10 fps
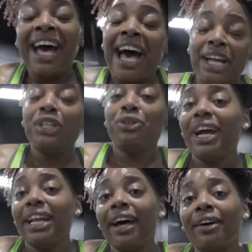I do right
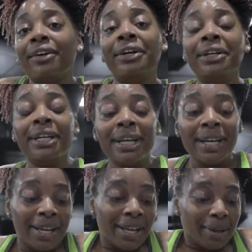now,
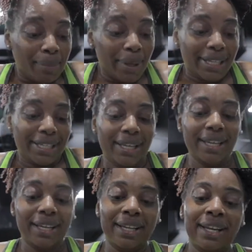but
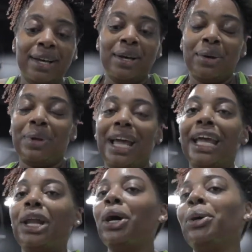when I get
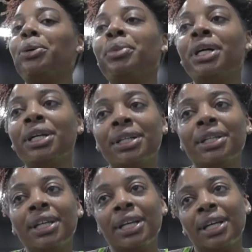home,
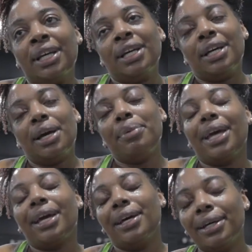I'll be
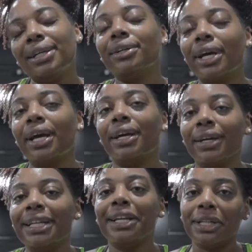like, okay, I
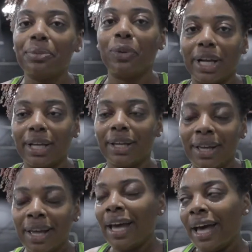did some work.
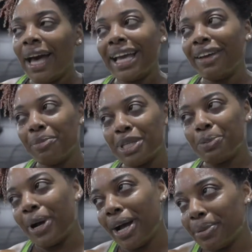I give him his
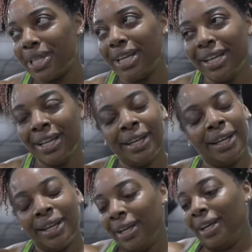props,
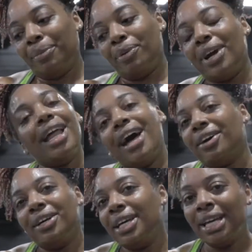but right now,
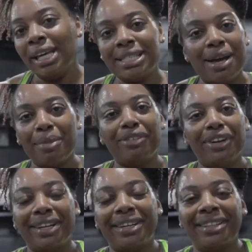he's not my friend.